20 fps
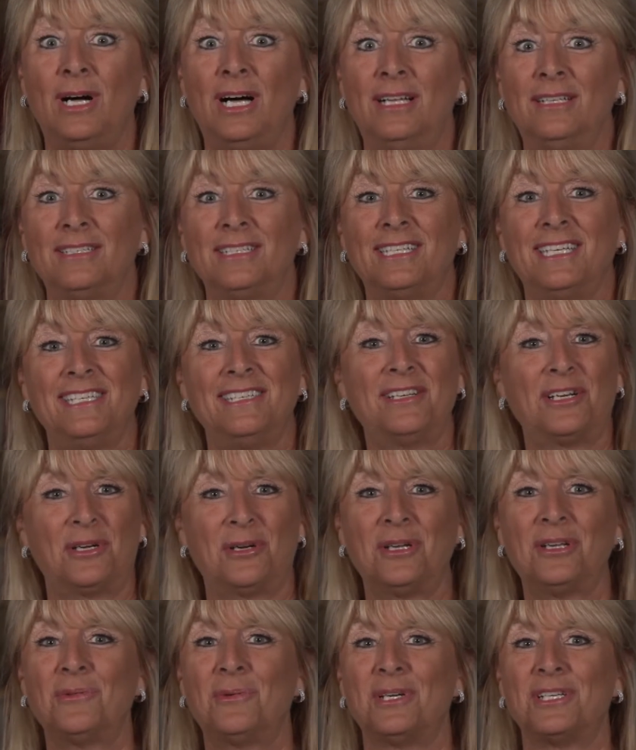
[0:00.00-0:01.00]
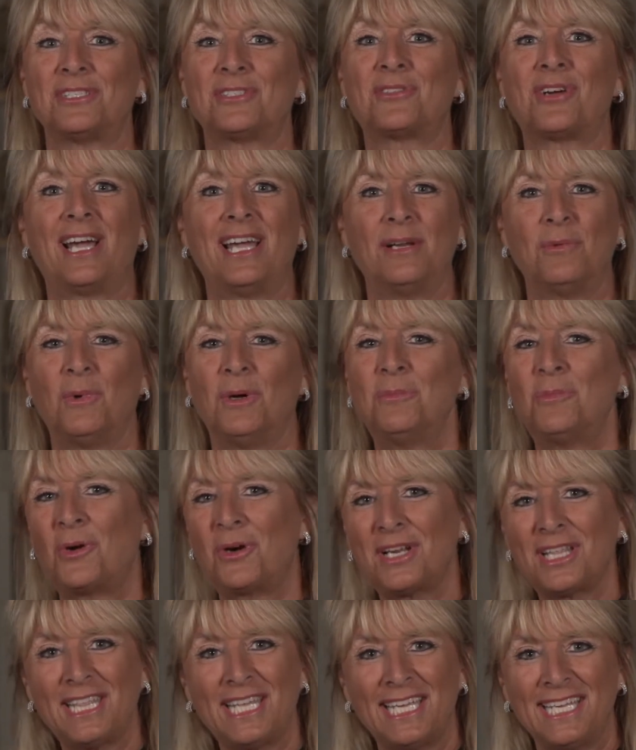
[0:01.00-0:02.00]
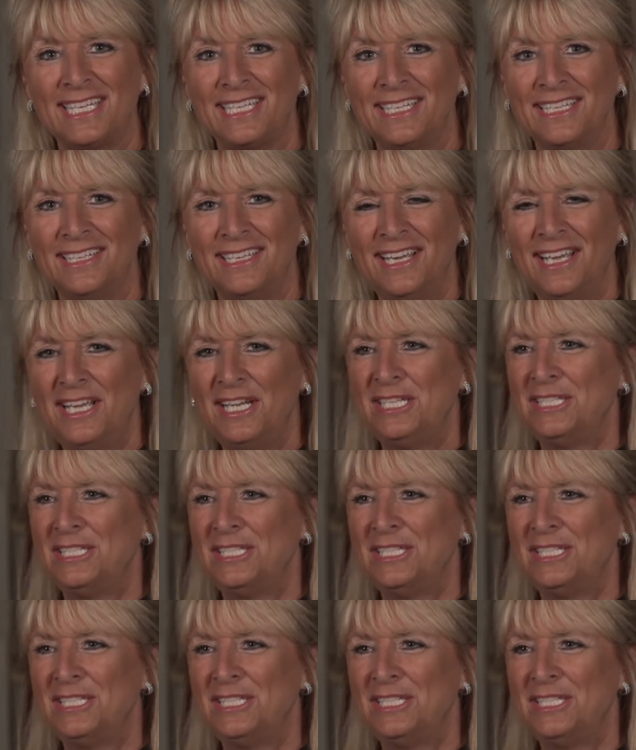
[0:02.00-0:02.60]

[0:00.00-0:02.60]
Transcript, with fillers: Well, he here he was trying one more thing,